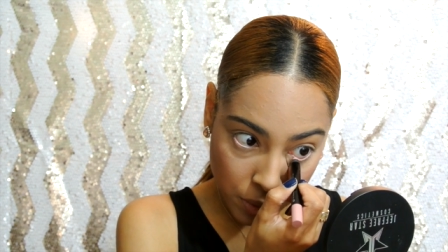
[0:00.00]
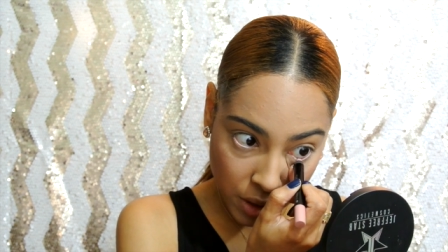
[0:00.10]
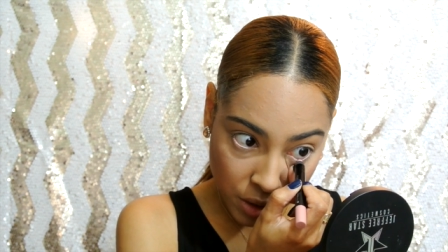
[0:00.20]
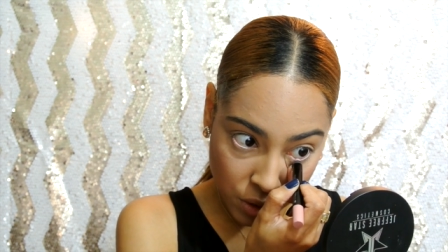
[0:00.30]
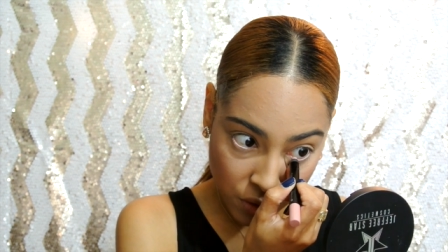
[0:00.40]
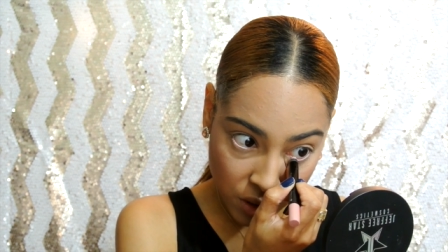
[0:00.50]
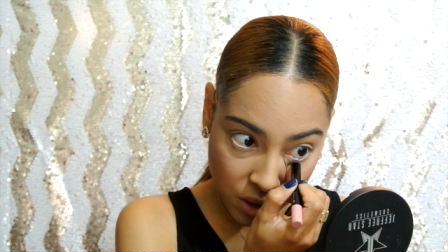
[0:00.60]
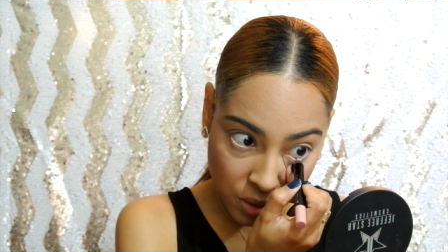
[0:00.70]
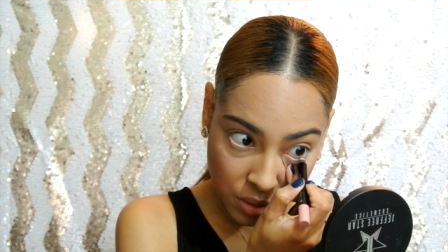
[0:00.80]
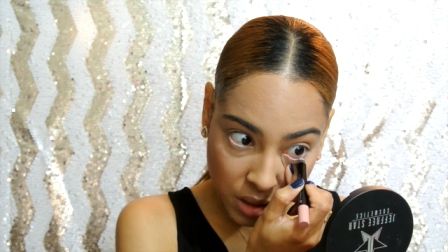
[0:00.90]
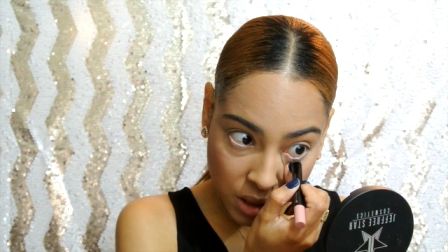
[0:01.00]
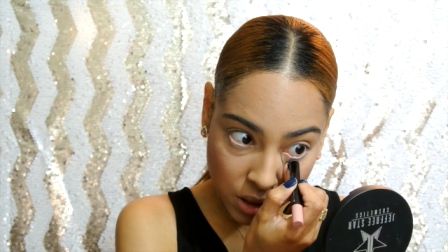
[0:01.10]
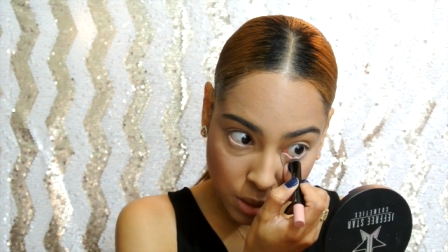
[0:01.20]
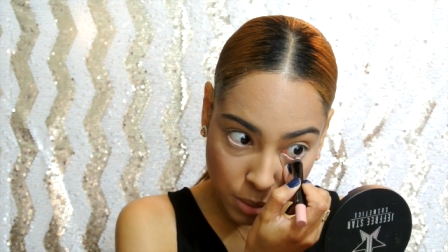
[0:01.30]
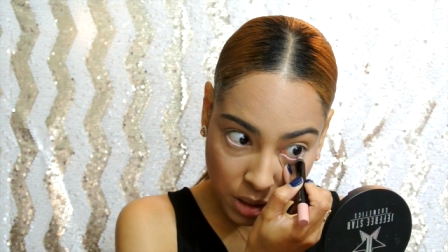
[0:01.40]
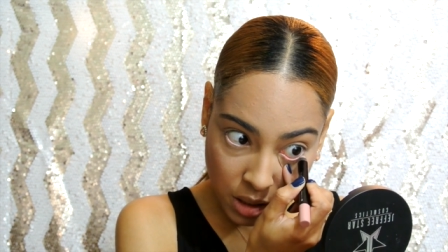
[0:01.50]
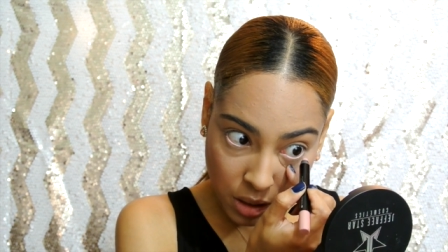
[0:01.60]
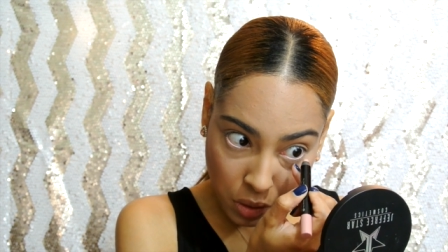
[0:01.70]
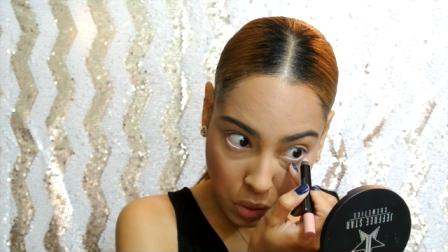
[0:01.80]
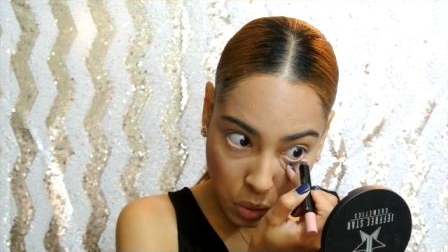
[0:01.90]
and you really don't need to be
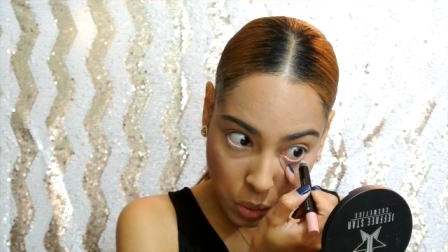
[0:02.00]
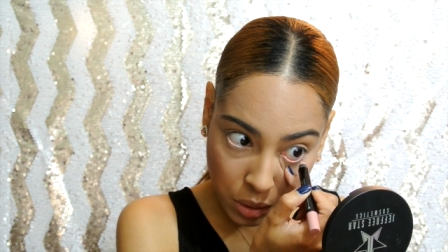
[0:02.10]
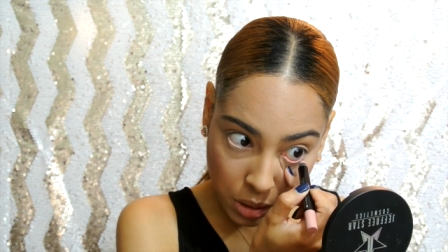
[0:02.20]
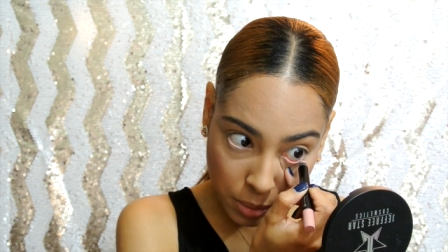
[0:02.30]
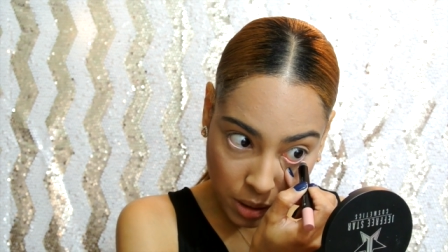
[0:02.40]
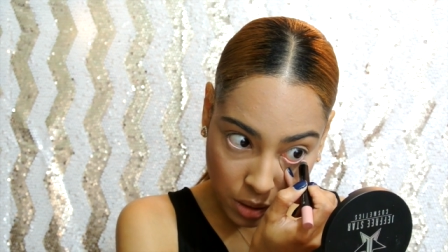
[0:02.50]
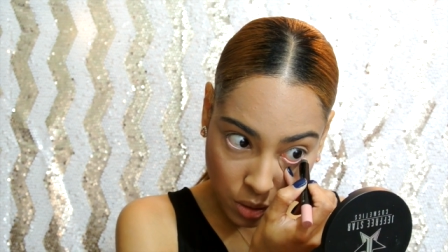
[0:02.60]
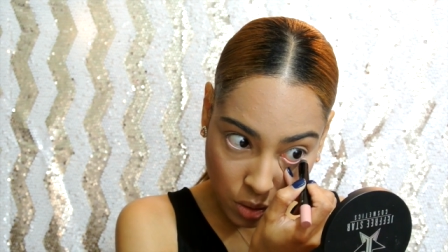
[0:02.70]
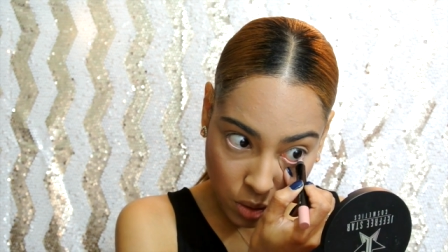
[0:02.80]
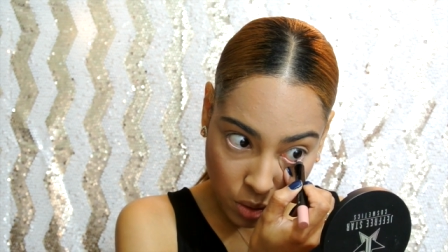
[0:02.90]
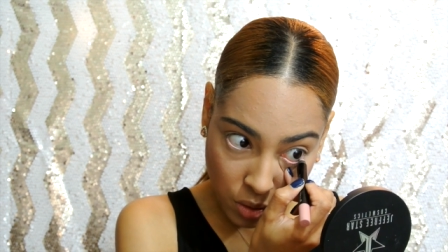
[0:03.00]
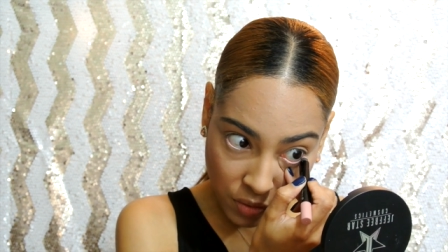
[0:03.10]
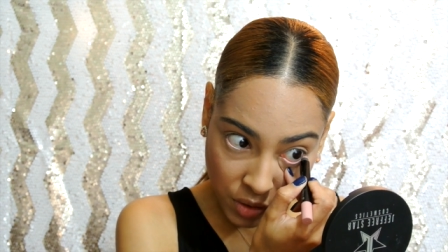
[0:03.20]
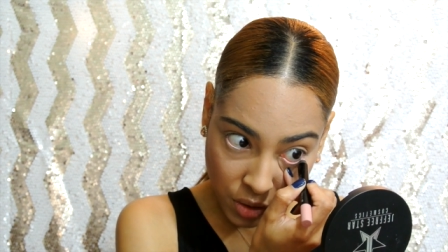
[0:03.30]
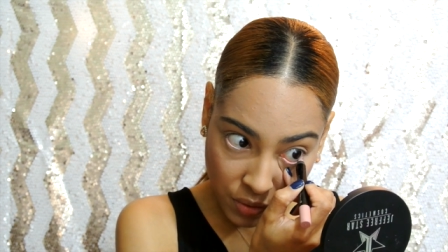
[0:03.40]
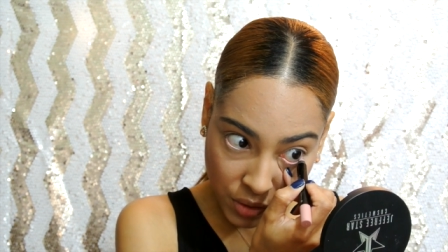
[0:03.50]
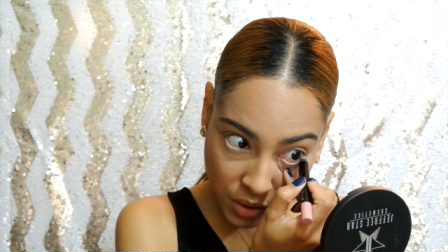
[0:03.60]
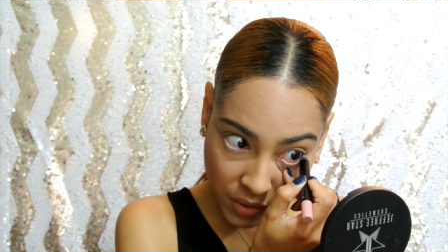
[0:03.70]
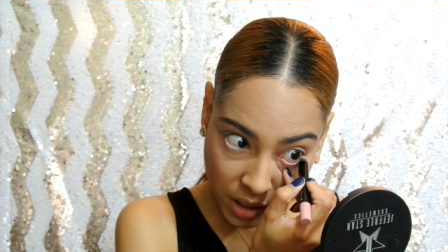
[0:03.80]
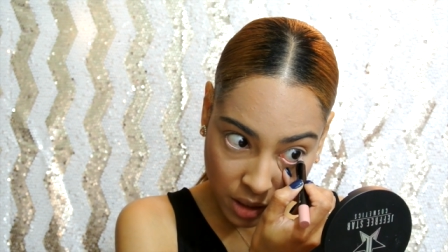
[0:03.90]
here coating them on over and over and
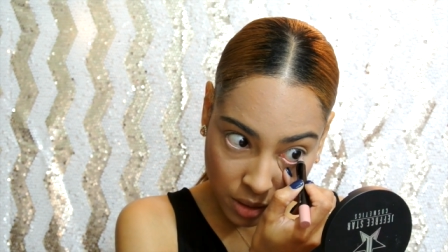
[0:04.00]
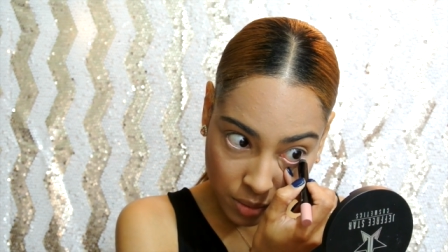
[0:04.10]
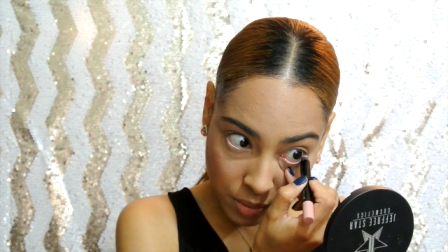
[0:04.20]
over again.